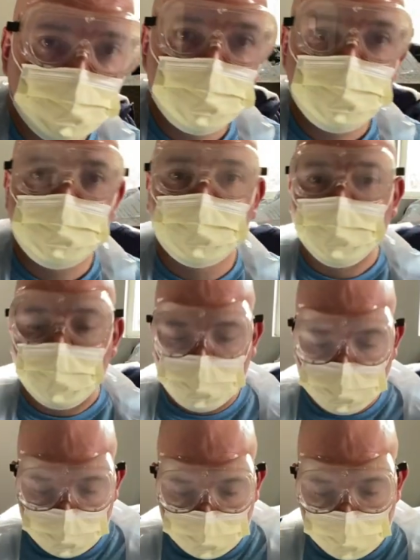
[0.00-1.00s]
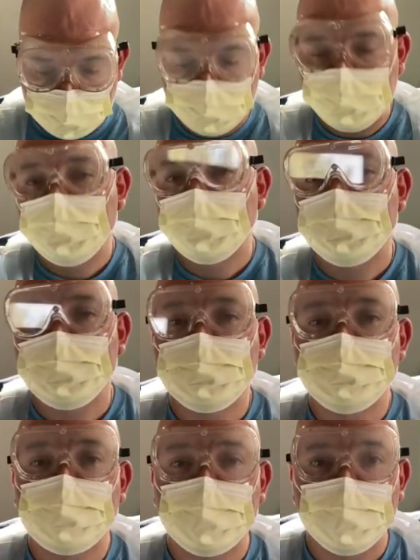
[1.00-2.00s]
need to let this
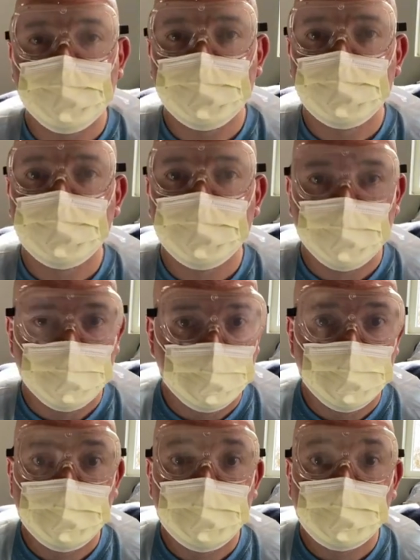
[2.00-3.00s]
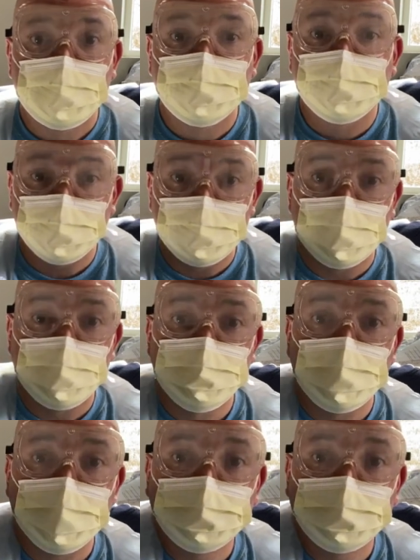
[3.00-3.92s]
slide completely air dry.